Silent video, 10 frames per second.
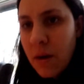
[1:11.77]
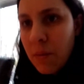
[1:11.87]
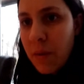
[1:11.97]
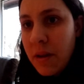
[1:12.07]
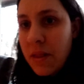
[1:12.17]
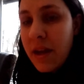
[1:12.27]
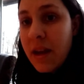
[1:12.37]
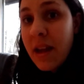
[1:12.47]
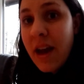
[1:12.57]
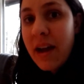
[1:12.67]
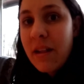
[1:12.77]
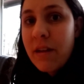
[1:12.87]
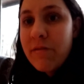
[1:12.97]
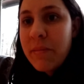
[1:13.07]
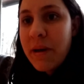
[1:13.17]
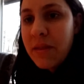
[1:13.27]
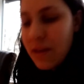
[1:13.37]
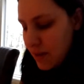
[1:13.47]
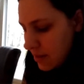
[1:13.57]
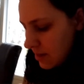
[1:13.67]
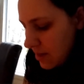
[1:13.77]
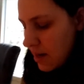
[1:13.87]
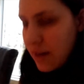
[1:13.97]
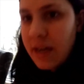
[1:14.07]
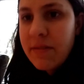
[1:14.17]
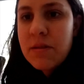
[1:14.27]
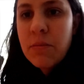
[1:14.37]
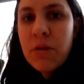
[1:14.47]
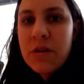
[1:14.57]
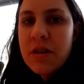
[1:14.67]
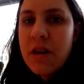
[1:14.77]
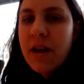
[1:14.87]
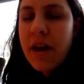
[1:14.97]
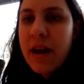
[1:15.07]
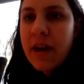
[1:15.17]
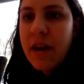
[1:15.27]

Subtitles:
One thing that I love about this is that it gives Morton and I